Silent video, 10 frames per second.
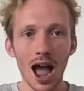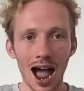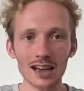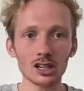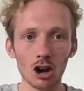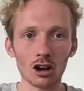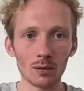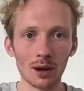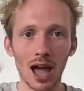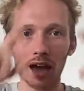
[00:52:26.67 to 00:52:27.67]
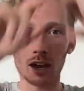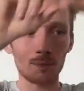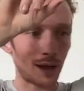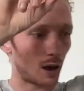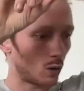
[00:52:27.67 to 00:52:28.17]
I talk a lot
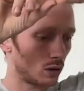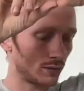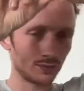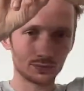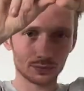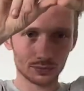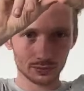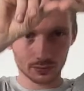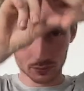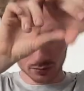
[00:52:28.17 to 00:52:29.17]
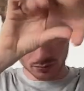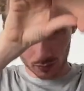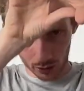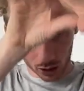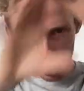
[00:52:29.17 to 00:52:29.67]
about
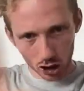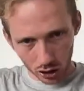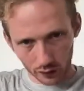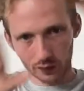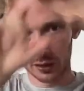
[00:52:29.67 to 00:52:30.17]
the curve,